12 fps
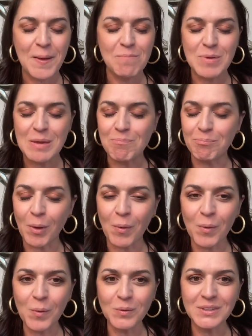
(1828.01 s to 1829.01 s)
Be
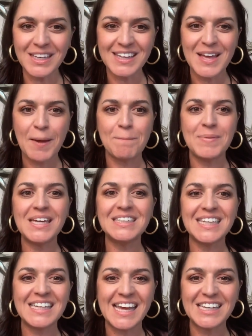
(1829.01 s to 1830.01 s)
bold, be
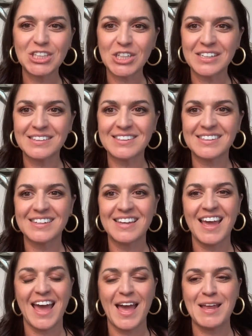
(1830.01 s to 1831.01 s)
tenacious,
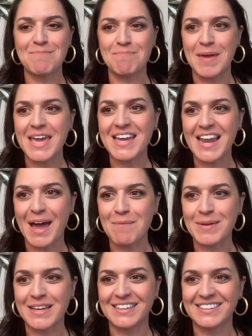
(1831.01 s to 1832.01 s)
and make it
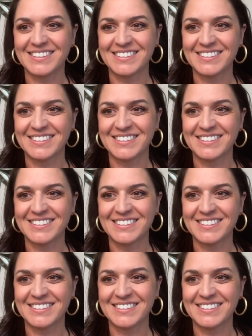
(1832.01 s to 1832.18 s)
happen.